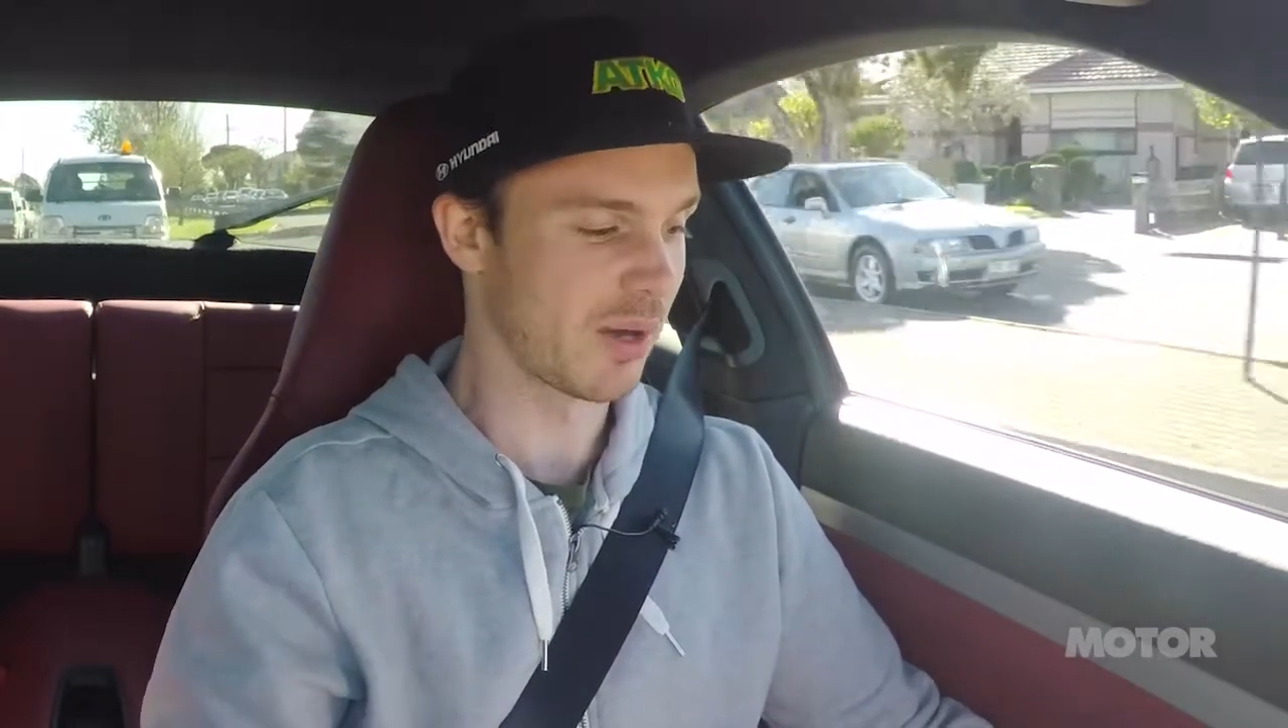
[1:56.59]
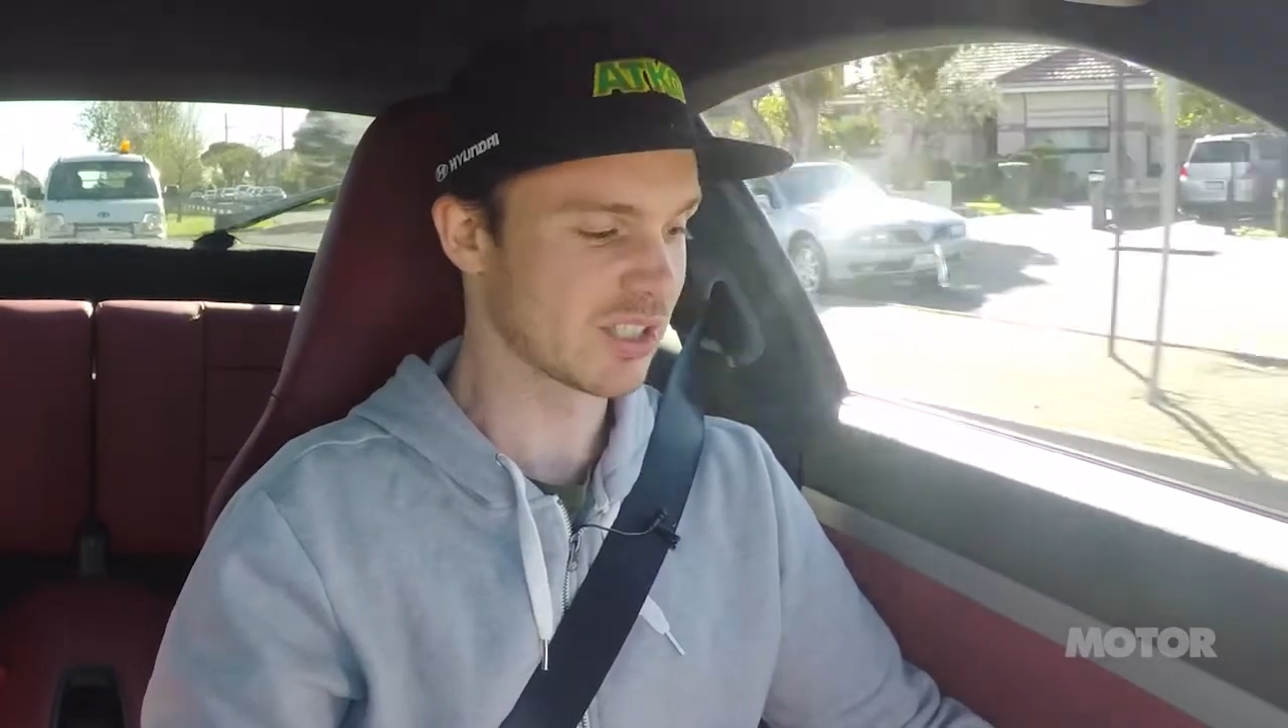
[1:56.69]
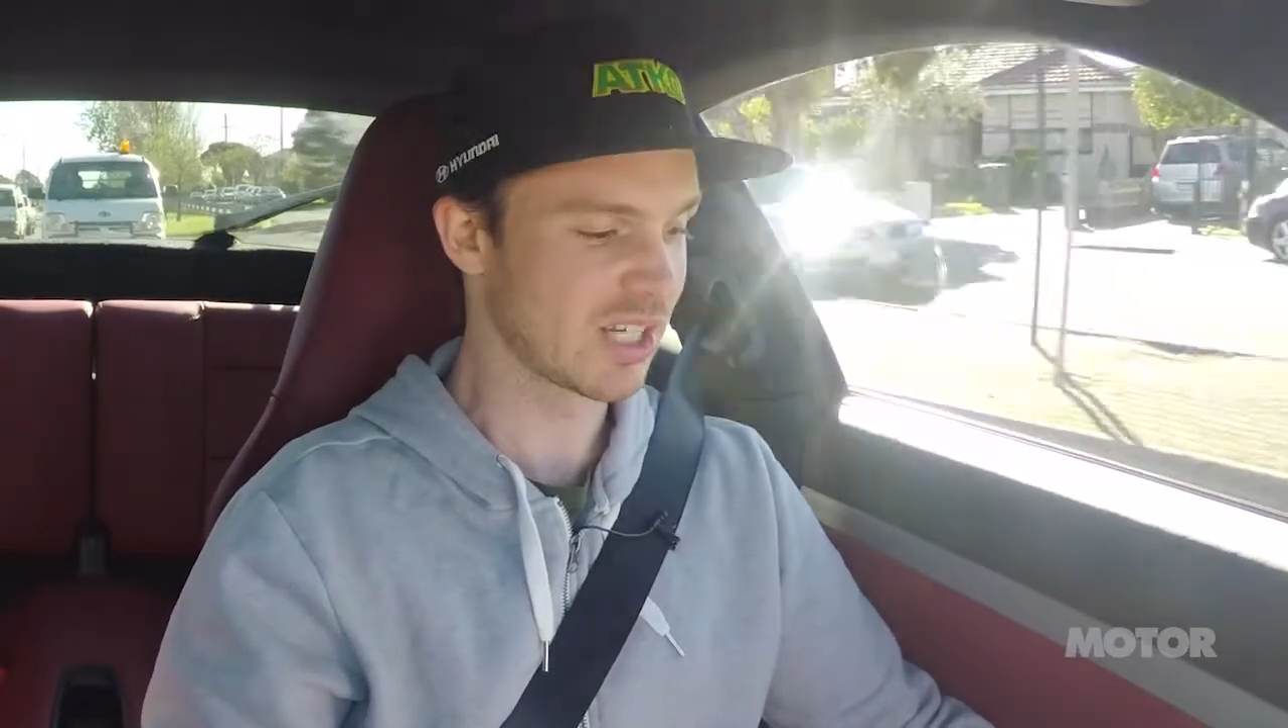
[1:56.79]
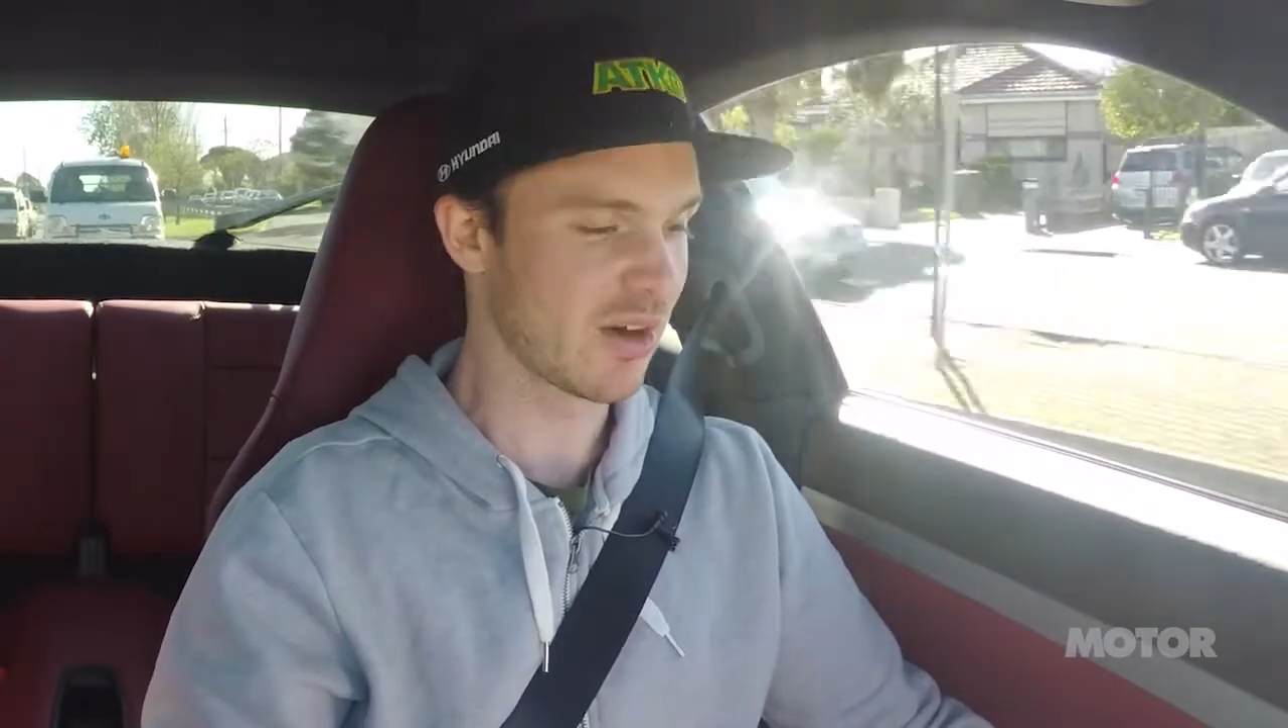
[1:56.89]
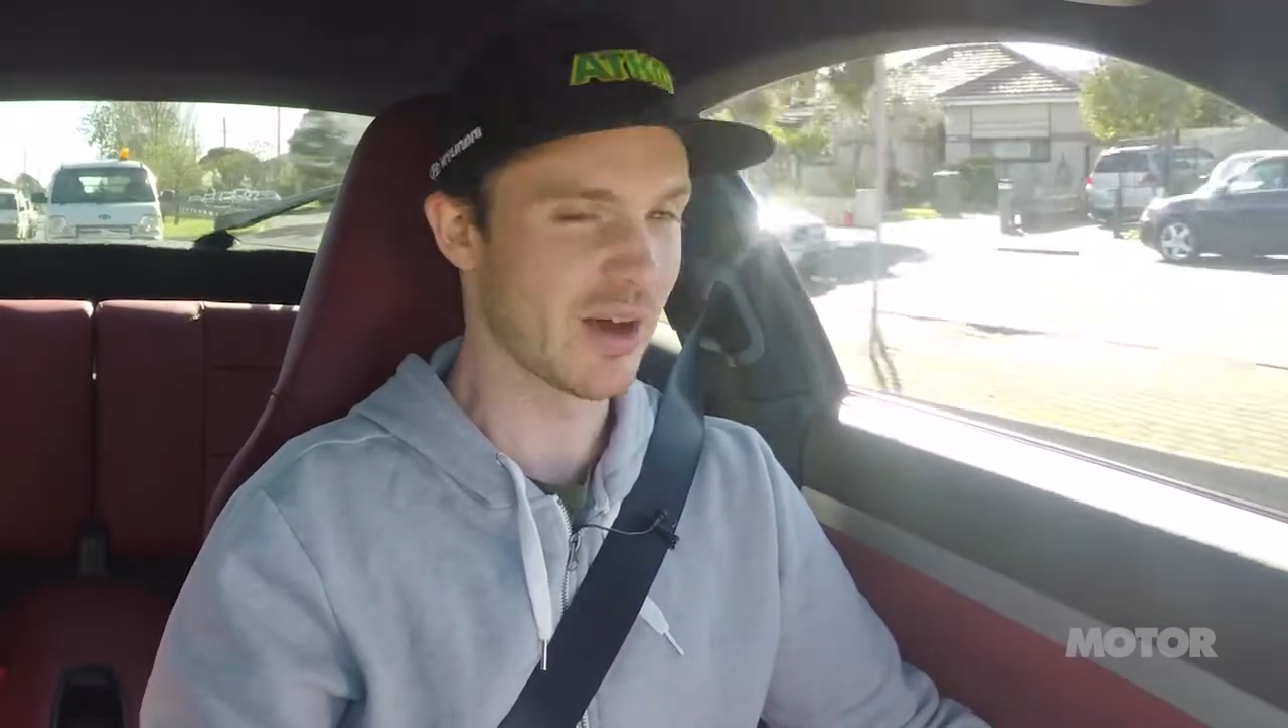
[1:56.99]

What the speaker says: S now,